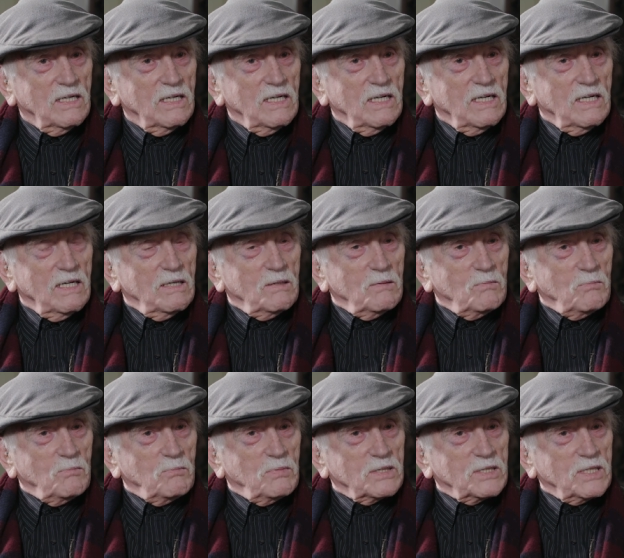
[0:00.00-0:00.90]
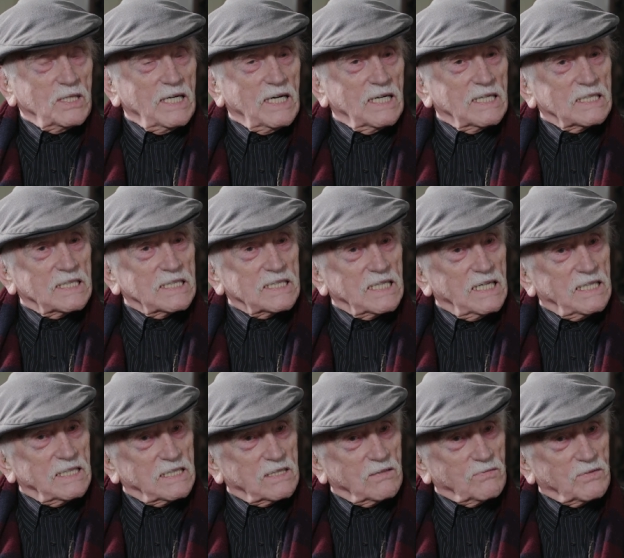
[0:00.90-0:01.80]
Uh -huh. -huh. But she had a
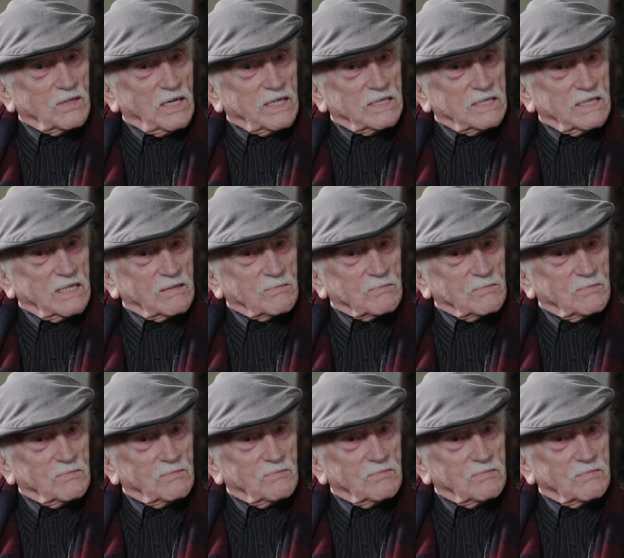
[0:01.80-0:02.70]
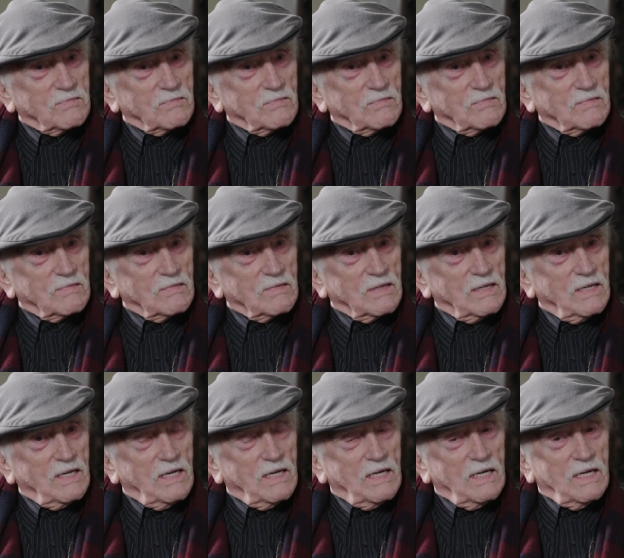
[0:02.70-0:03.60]
sense of writing. Yes.
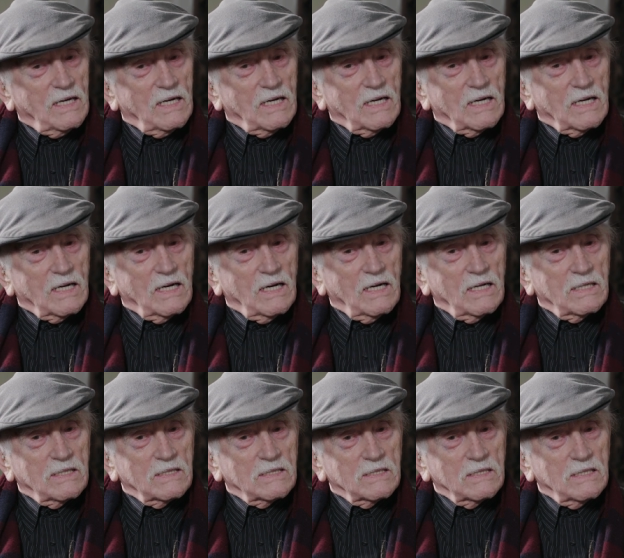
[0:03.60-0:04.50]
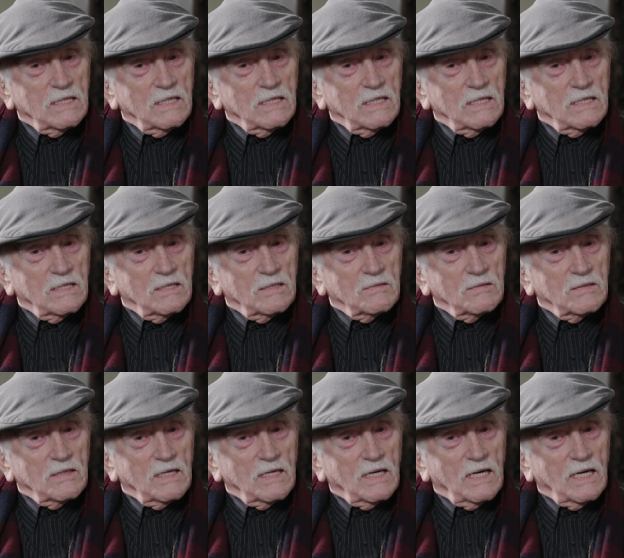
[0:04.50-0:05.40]
And uh,
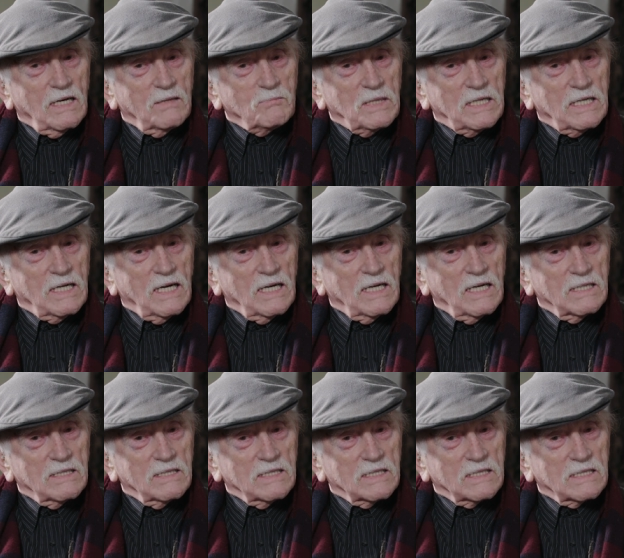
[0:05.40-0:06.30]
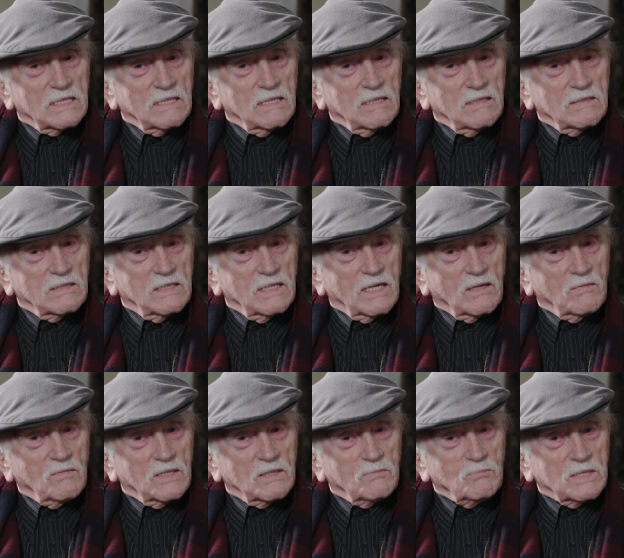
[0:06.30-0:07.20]
I mean, I had this uh,
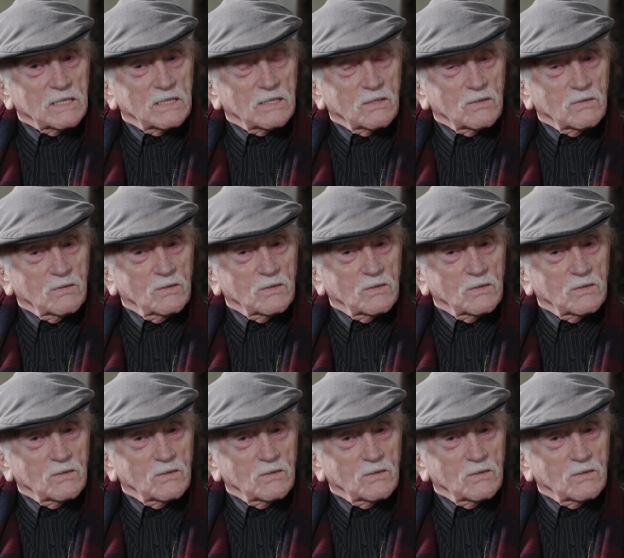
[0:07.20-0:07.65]
thing with Mr.